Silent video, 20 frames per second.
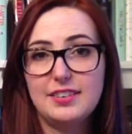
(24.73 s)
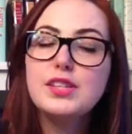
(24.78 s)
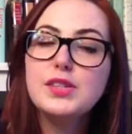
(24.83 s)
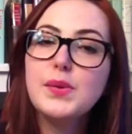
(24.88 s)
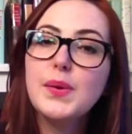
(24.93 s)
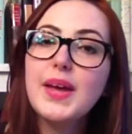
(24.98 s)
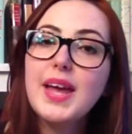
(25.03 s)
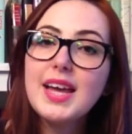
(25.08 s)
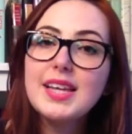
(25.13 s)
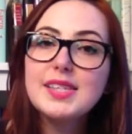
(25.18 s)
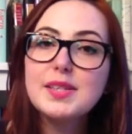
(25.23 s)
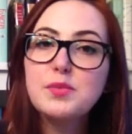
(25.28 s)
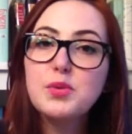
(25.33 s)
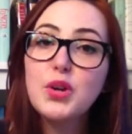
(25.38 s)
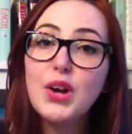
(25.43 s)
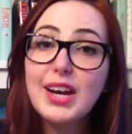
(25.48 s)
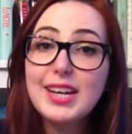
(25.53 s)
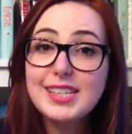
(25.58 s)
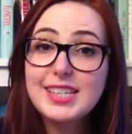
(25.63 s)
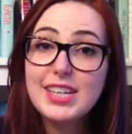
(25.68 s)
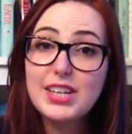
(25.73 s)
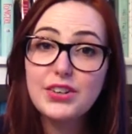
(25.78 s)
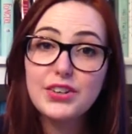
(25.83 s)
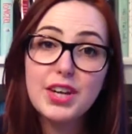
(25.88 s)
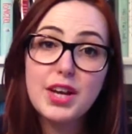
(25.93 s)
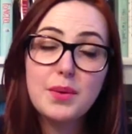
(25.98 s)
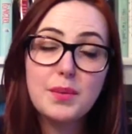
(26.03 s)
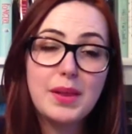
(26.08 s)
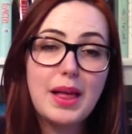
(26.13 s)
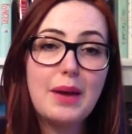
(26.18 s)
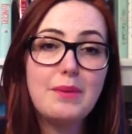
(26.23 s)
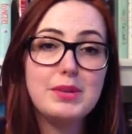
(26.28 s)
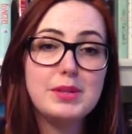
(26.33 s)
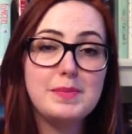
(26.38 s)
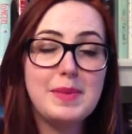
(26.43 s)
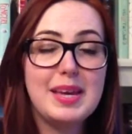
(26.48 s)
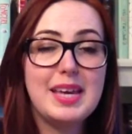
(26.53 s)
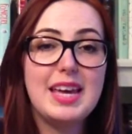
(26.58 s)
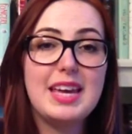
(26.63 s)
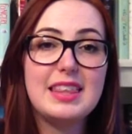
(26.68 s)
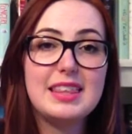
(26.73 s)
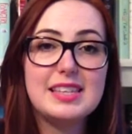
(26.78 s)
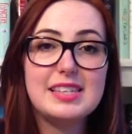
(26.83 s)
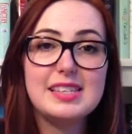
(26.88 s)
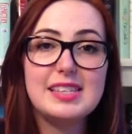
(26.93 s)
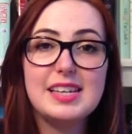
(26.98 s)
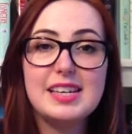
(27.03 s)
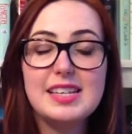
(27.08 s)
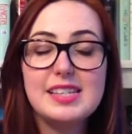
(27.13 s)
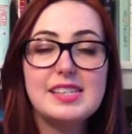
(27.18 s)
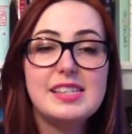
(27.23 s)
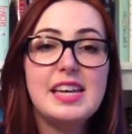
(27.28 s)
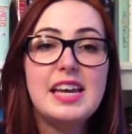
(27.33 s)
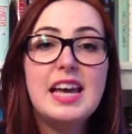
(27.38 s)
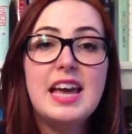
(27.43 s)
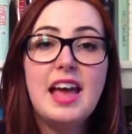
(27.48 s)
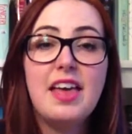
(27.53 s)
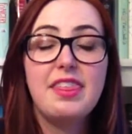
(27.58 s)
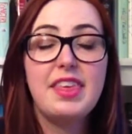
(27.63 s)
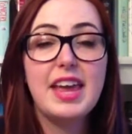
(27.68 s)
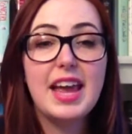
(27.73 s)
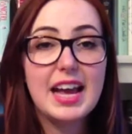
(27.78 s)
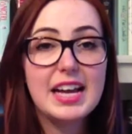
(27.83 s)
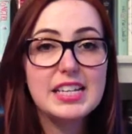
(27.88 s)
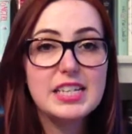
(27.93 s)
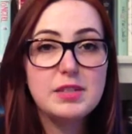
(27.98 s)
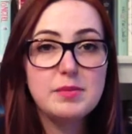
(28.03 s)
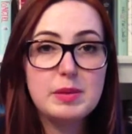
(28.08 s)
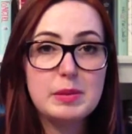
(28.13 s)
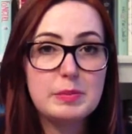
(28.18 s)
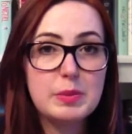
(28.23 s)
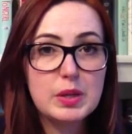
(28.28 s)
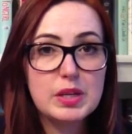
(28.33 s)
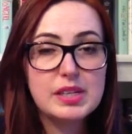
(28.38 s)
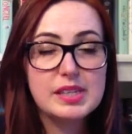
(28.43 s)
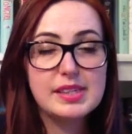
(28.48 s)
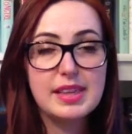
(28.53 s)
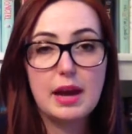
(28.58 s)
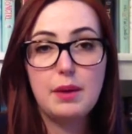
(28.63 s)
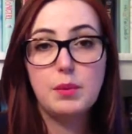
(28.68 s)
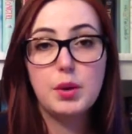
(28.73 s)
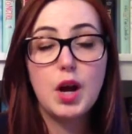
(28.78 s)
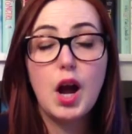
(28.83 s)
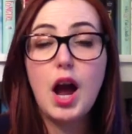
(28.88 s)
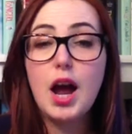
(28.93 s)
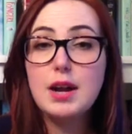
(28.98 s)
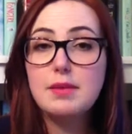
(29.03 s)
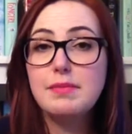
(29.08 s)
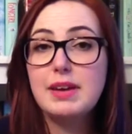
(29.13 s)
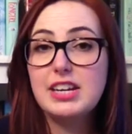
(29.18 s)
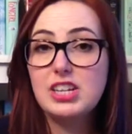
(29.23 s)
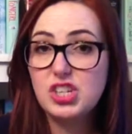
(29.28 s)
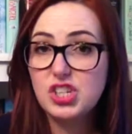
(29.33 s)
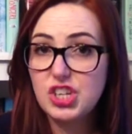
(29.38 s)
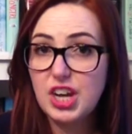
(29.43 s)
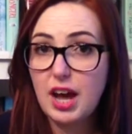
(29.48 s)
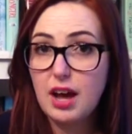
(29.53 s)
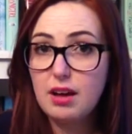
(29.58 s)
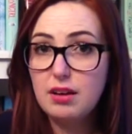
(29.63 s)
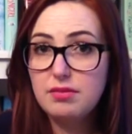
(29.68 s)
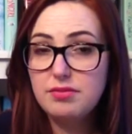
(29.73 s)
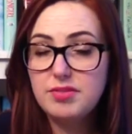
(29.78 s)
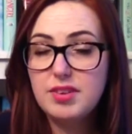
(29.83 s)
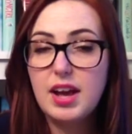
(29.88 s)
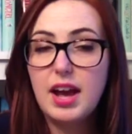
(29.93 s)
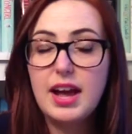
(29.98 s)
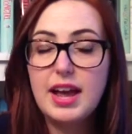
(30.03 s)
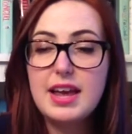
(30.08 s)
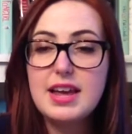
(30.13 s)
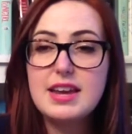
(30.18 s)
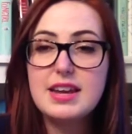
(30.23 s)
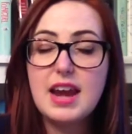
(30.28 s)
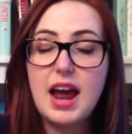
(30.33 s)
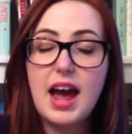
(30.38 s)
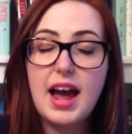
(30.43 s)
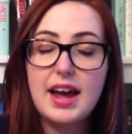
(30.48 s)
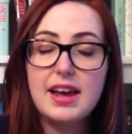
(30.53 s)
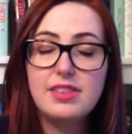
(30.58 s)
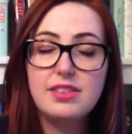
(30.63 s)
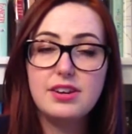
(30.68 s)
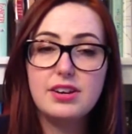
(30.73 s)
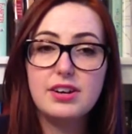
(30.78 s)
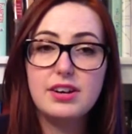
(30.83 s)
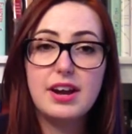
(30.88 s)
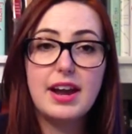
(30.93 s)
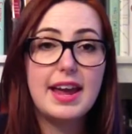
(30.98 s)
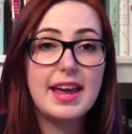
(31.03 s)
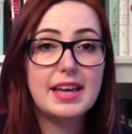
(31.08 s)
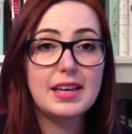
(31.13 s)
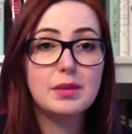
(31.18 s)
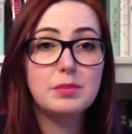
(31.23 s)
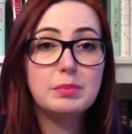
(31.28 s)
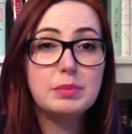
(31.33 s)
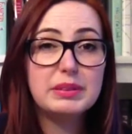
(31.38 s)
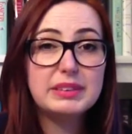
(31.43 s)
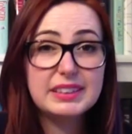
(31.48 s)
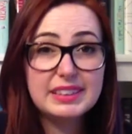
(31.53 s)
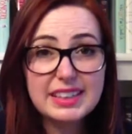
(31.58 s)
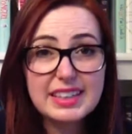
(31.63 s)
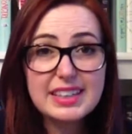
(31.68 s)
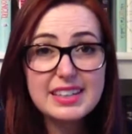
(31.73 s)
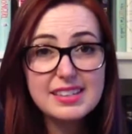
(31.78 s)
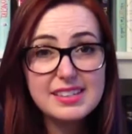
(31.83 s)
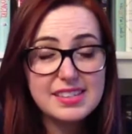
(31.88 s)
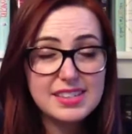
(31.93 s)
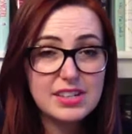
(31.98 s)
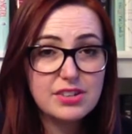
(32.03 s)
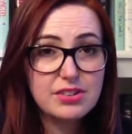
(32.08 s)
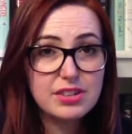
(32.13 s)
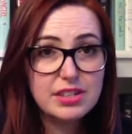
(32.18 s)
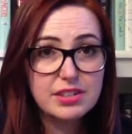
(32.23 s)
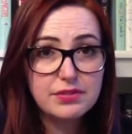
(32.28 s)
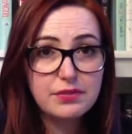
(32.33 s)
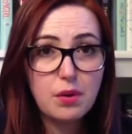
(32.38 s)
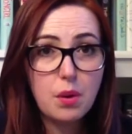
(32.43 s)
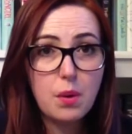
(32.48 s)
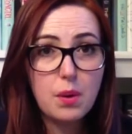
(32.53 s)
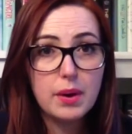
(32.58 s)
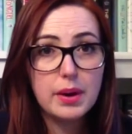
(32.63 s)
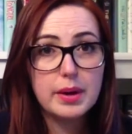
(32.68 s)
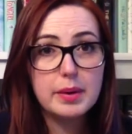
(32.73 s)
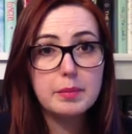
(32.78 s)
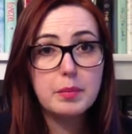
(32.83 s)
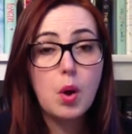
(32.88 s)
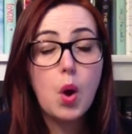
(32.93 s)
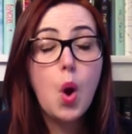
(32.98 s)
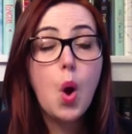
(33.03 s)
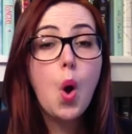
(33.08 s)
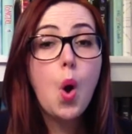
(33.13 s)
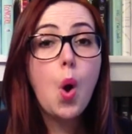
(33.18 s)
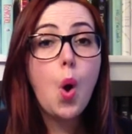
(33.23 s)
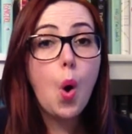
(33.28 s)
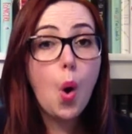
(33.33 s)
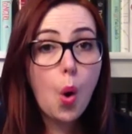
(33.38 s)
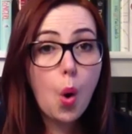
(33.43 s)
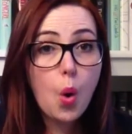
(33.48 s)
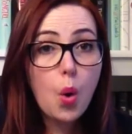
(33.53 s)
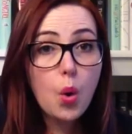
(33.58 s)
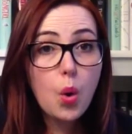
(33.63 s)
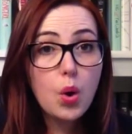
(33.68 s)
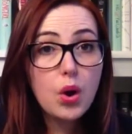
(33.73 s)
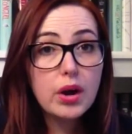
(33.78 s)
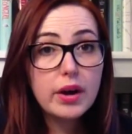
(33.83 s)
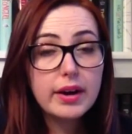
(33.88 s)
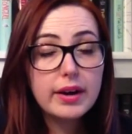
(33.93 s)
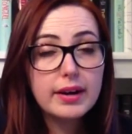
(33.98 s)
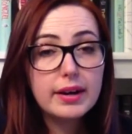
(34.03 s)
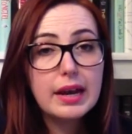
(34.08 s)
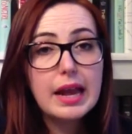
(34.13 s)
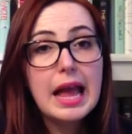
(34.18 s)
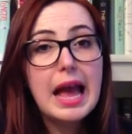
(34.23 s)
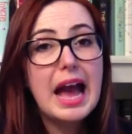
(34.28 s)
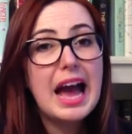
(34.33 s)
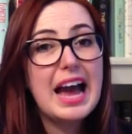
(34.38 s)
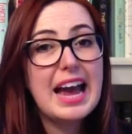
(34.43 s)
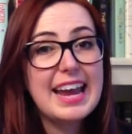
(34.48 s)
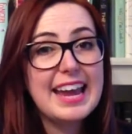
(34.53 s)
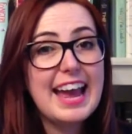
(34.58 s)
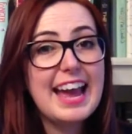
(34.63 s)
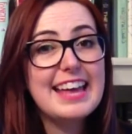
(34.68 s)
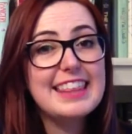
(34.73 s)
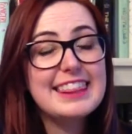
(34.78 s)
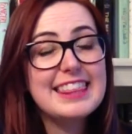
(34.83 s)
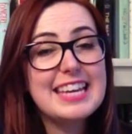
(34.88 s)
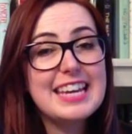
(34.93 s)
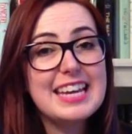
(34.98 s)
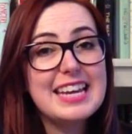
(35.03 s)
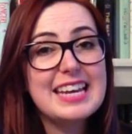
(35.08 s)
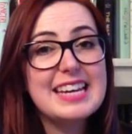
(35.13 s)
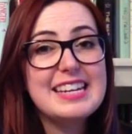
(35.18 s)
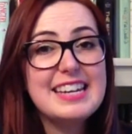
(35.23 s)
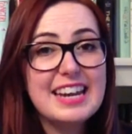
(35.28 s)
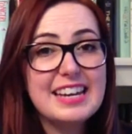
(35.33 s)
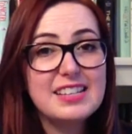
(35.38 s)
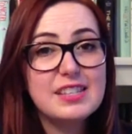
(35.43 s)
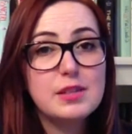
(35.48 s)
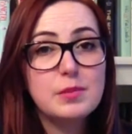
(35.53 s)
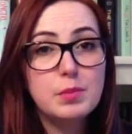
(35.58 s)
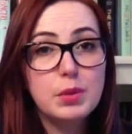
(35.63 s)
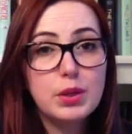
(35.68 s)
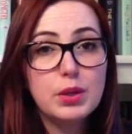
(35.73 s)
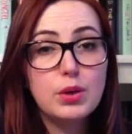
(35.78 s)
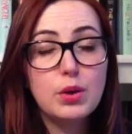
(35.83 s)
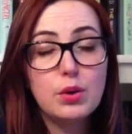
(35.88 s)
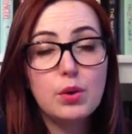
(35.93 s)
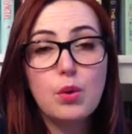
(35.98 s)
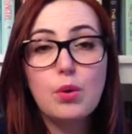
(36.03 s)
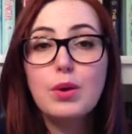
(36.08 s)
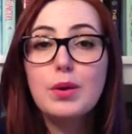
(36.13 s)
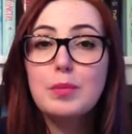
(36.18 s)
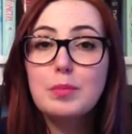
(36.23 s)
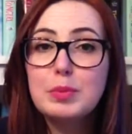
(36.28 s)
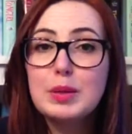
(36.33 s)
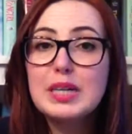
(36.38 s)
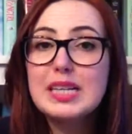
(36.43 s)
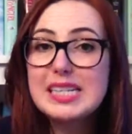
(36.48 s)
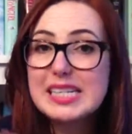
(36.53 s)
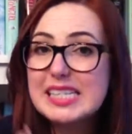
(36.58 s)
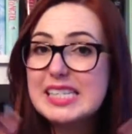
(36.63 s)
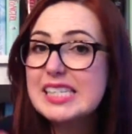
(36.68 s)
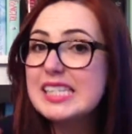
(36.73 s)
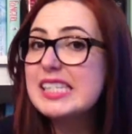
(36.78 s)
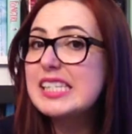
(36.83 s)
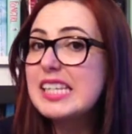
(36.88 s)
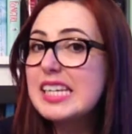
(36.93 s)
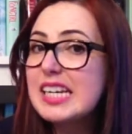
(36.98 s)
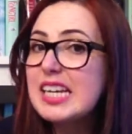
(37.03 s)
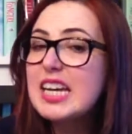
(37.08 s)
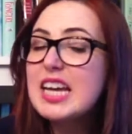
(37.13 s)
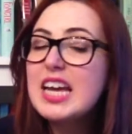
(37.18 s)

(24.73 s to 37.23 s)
So I had some criteria while I was making this list. They had to be books that were on my shelf in either a completed series form or I had the next book or books